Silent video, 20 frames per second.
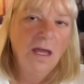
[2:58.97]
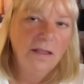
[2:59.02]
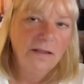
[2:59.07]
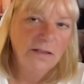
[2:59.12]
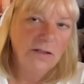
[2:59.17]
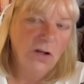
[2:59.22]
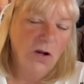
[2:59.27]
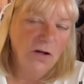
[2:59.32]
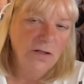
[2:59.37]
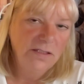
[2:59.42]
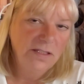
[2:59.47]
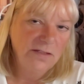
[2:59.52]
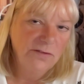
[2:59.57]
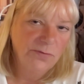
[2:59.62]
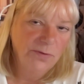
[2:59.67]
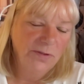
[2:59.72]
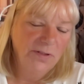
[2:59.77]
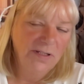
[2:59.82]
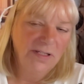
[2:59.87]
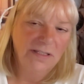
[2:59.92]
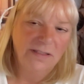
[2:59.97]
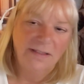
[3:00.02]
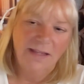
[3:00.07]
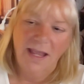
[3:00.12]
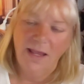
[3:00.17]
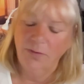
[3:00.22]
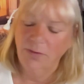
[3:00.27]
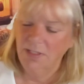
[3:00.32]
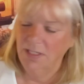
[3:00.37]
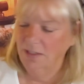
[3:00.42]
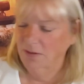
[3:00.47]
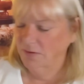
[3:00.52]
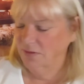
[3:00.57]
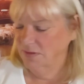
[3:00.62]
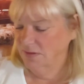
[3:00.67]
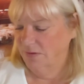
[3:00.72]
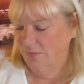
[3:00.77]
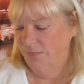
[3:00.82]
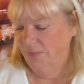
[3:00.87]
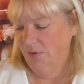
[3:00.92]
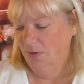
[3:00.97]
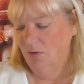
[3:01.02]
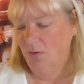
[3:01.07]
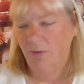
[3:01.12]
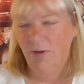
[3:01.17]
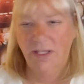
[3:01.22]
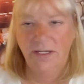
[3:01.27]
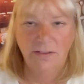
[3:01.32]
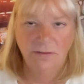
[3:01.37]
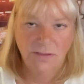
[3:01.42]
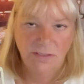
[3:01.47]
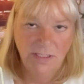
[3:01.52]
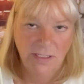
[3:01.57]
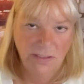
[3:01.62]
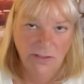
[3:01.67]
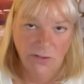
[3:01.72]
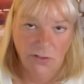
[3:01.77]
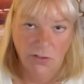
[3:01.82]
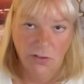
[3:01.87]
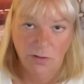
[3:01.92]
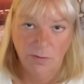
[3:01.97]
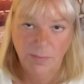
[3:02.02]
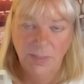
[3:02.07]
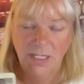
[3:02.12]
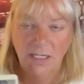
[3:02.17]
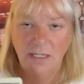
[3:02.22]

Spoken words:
The card that's rooting it down here is the Virgo energy, the Hermit